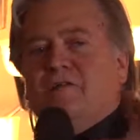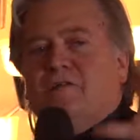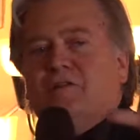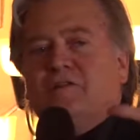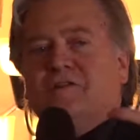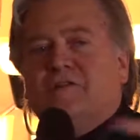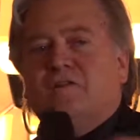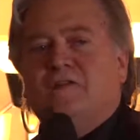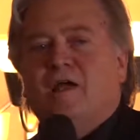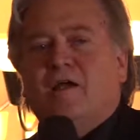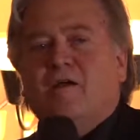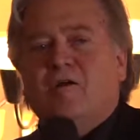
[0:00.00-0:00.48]

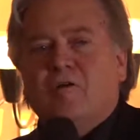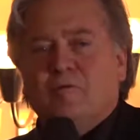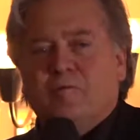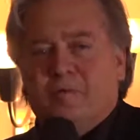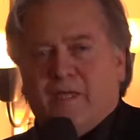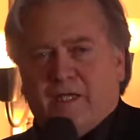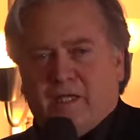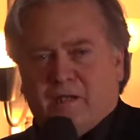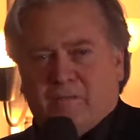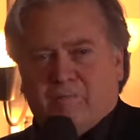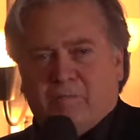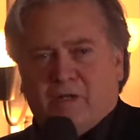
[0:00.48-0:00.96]
that they're
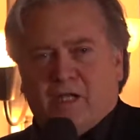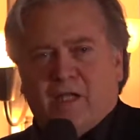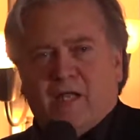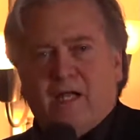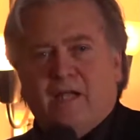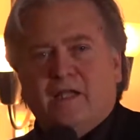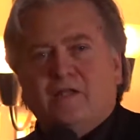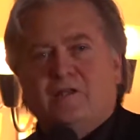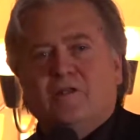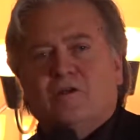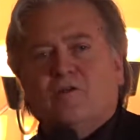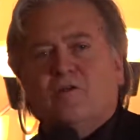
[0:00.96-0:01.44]
being
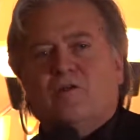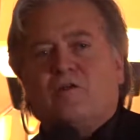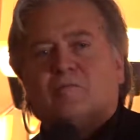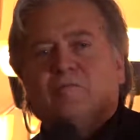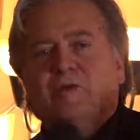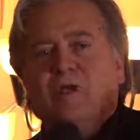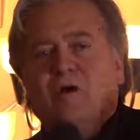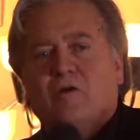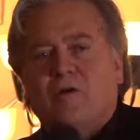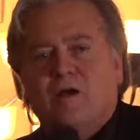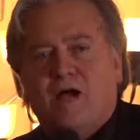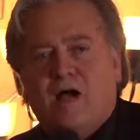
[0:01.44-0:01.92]
played, they're going to
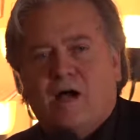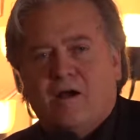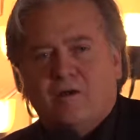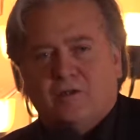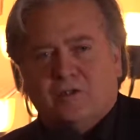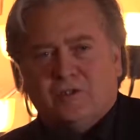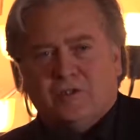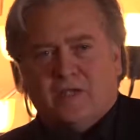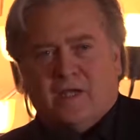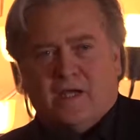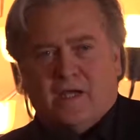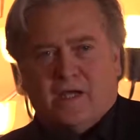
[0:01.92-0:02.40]
be on our
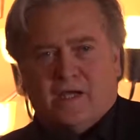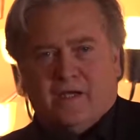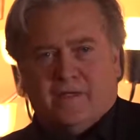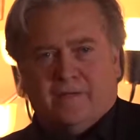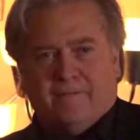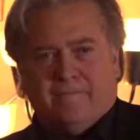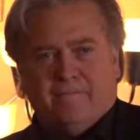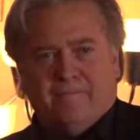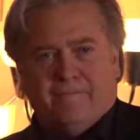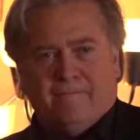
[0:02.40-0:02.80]
side.